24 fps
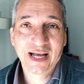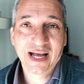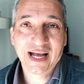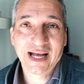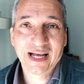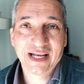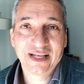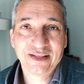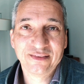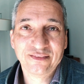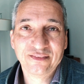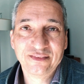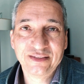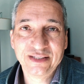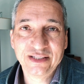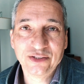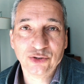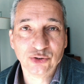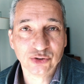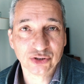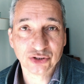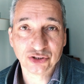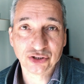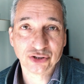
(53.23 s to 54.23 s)
and the
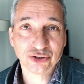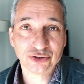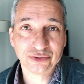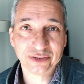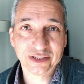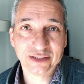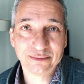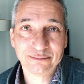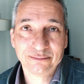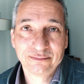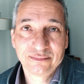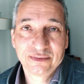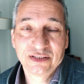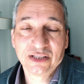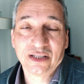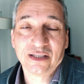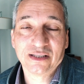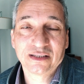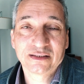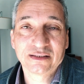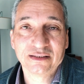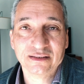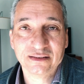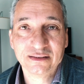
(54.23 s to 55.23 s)
auditorium
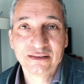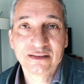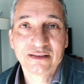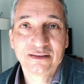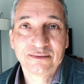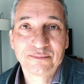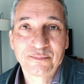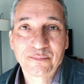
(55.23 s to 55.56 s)
darkened